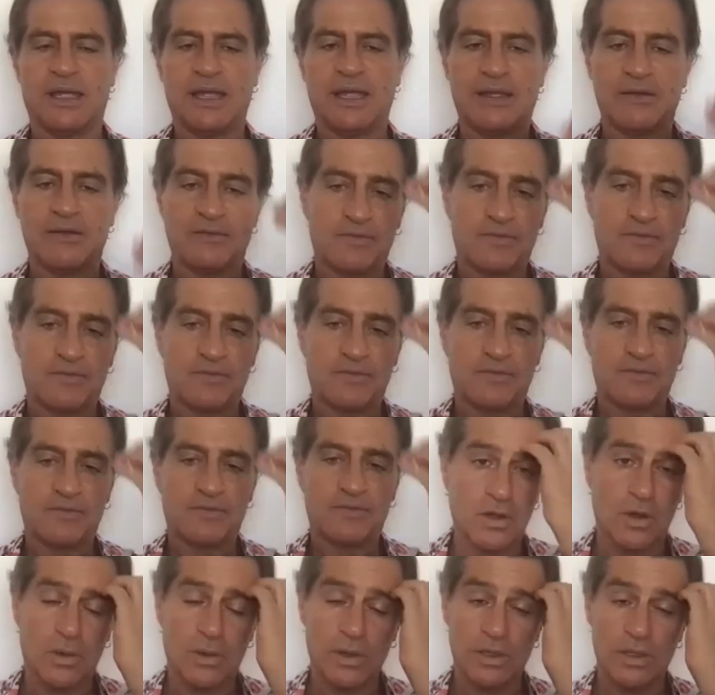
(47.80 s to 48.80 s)
If you
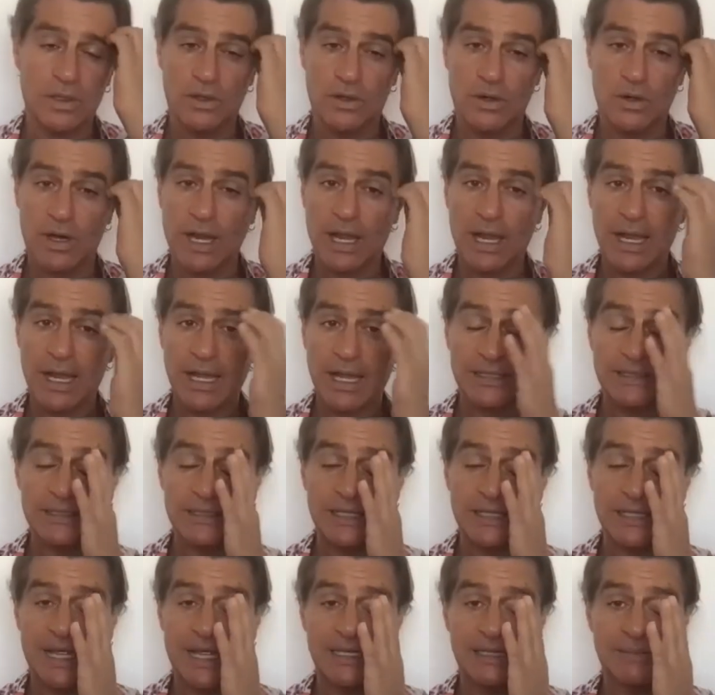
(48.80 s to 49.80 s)
go in your head
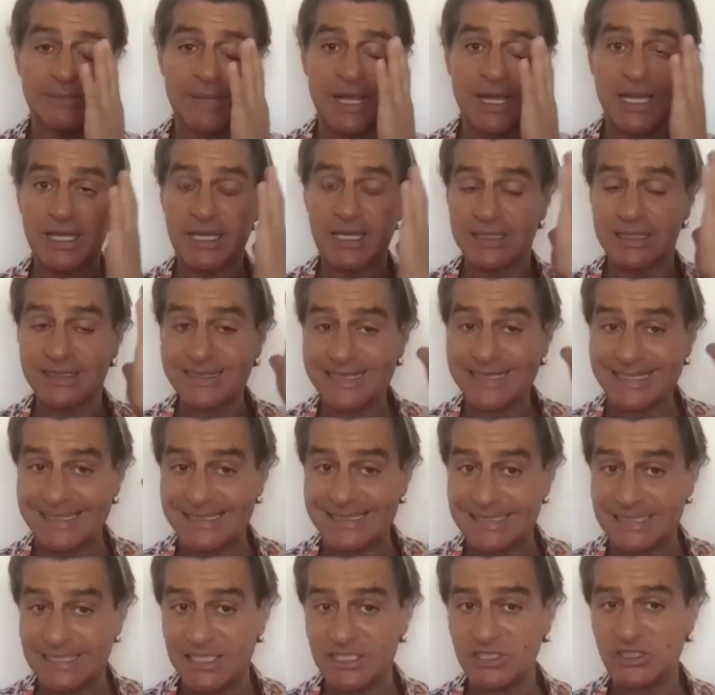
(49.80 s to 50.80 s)
and make it
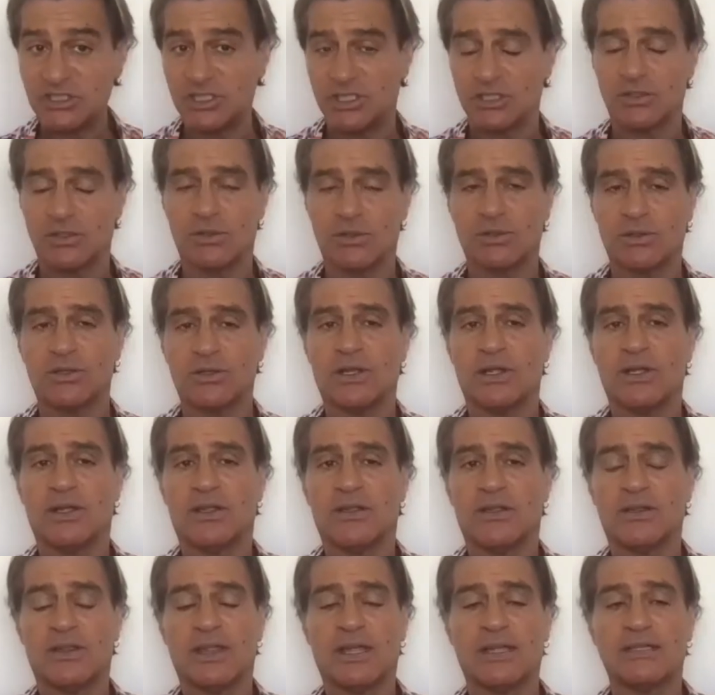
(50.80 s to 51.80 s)
conditional
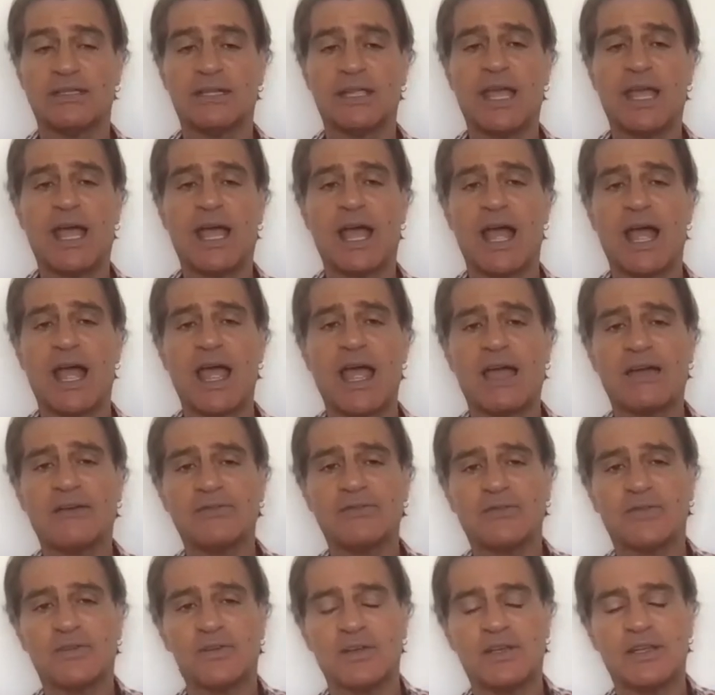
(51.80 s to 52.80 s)
that, yeah, I have
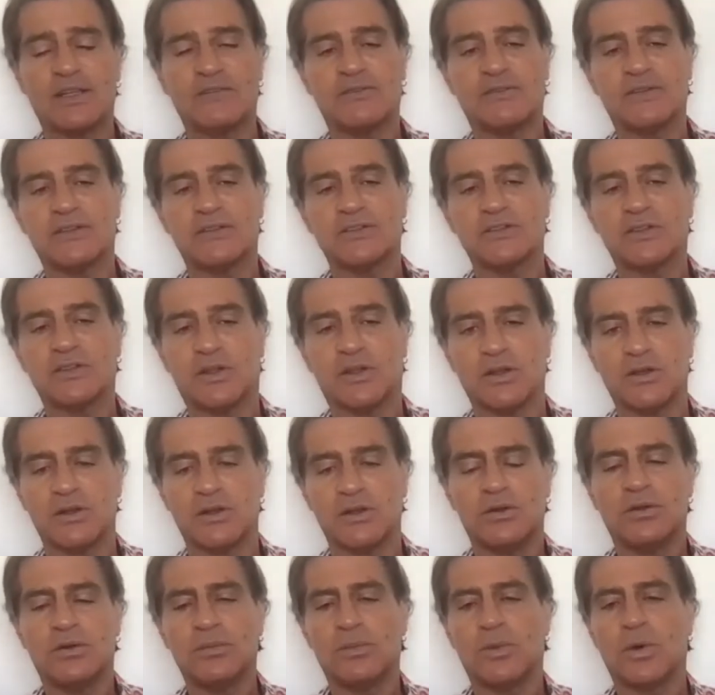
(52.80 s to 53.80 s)
to live in
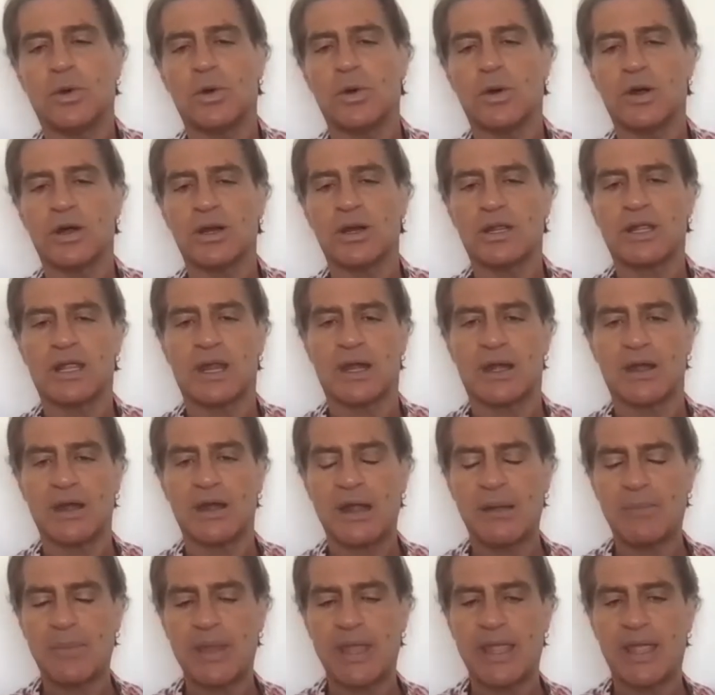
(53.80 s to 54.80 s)
Tulum or
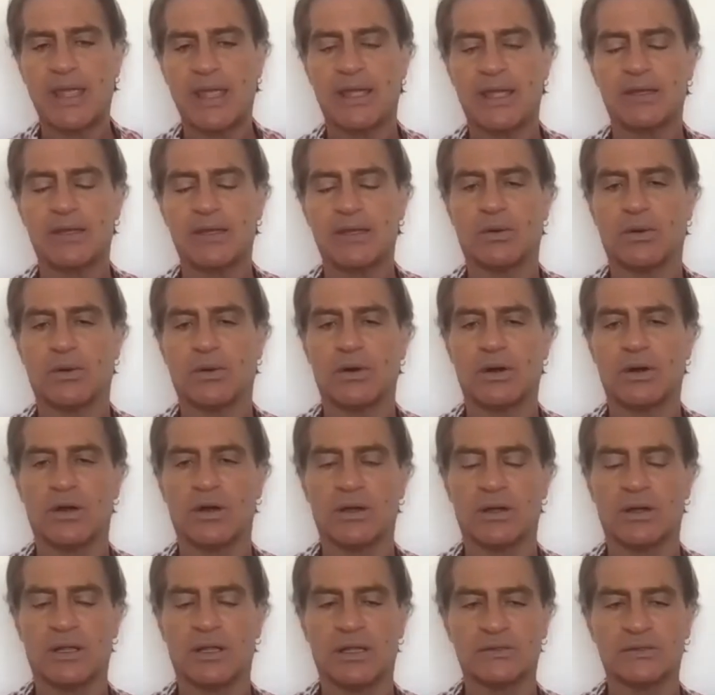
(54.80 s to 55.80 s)
Caribbean or
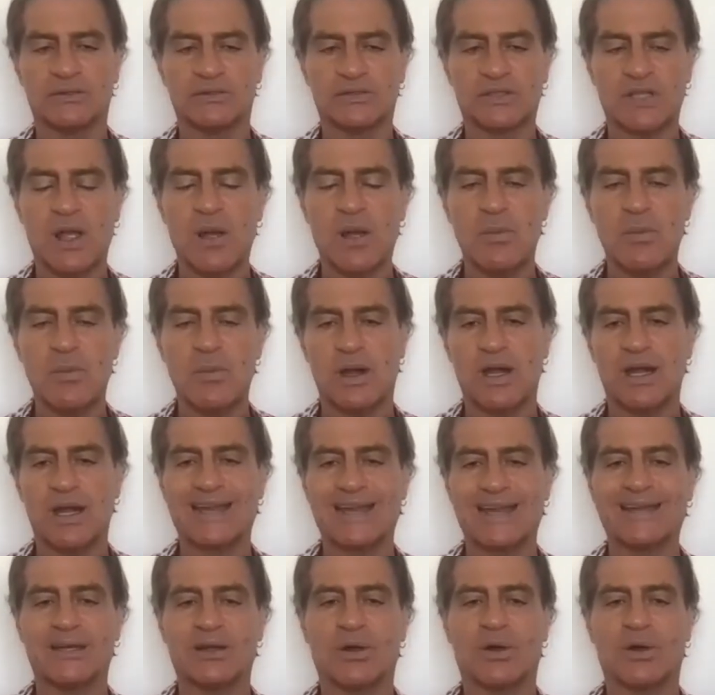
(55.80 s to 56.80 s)
somewhere
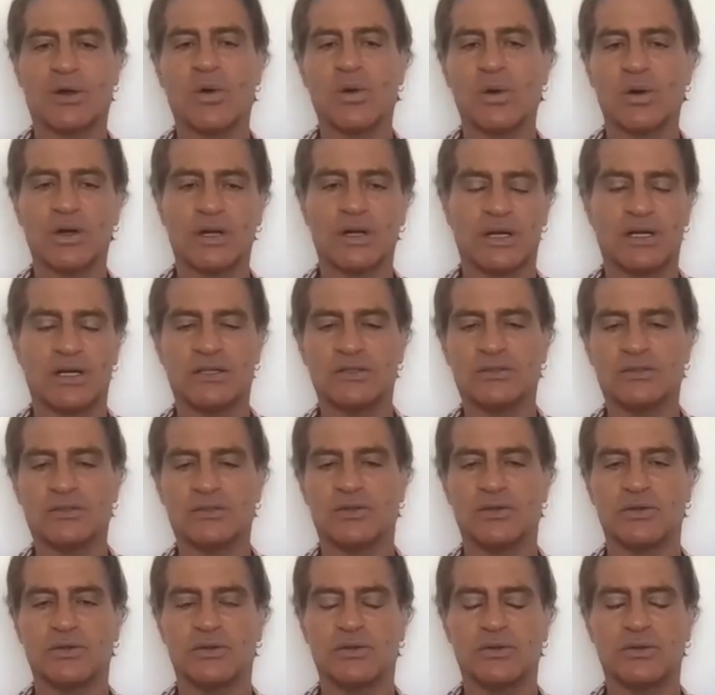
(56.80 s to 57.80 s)
in order
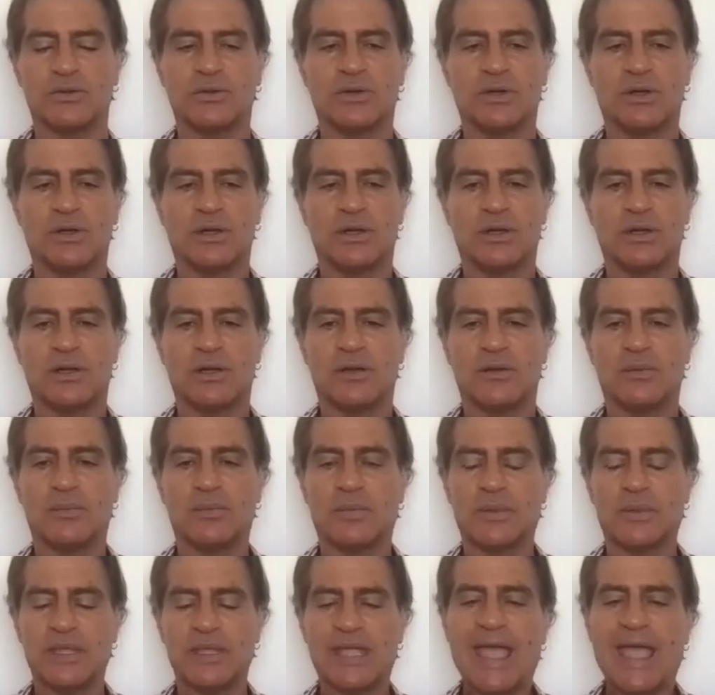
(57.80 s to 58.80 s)
to
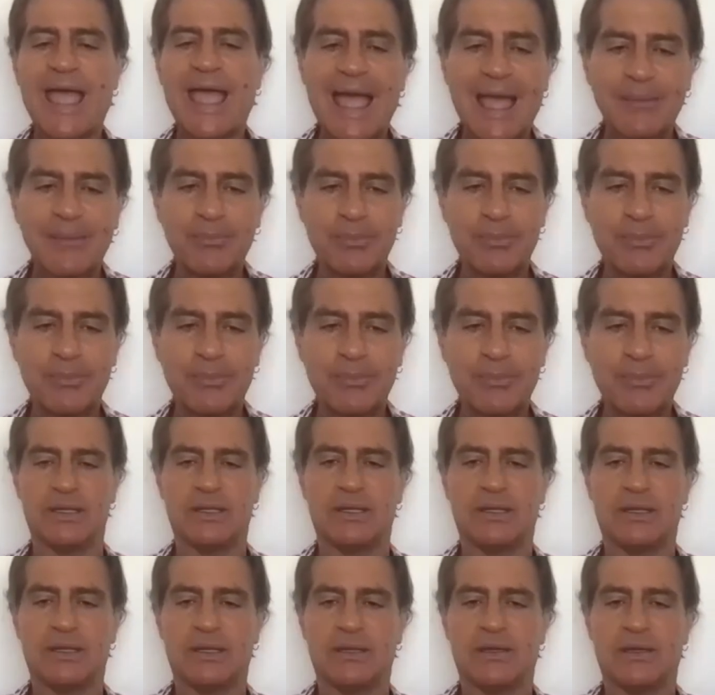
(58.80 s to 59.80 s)
be happy,
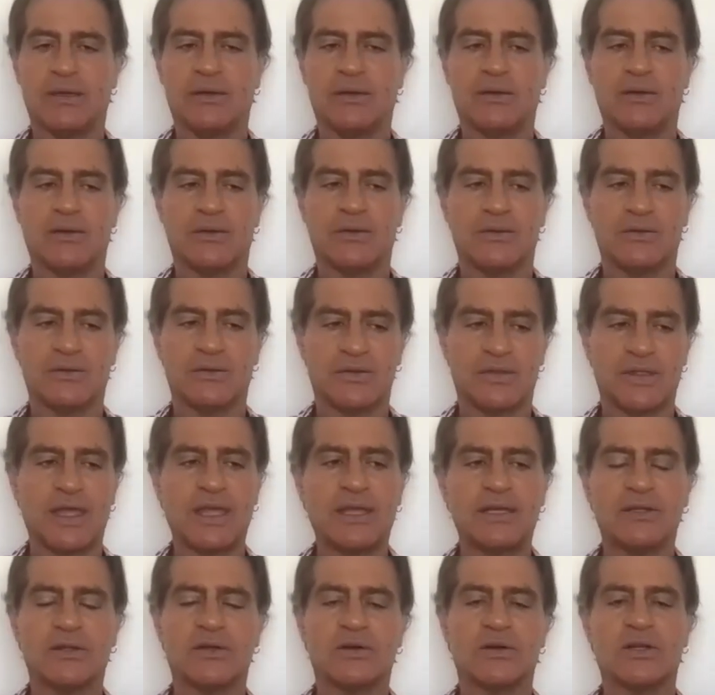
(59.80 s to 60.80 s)

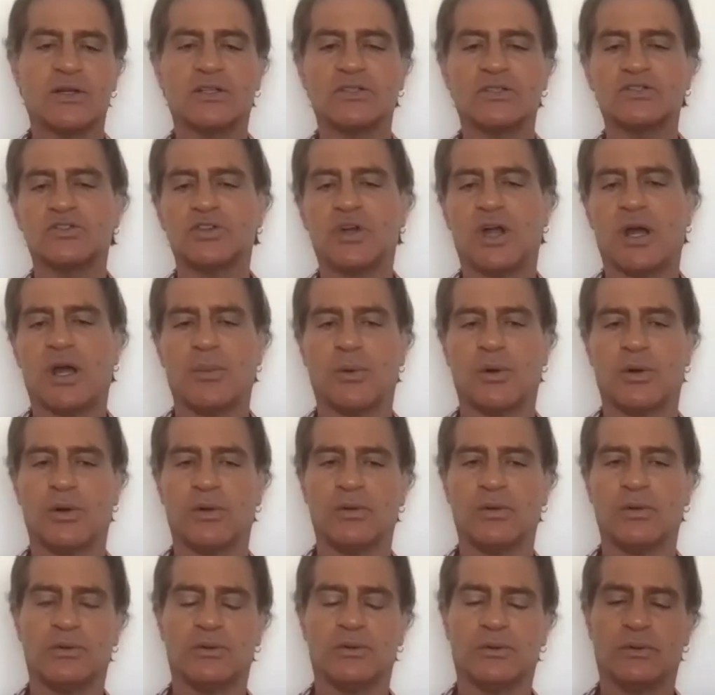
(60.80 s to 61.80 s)
then you're in trouble.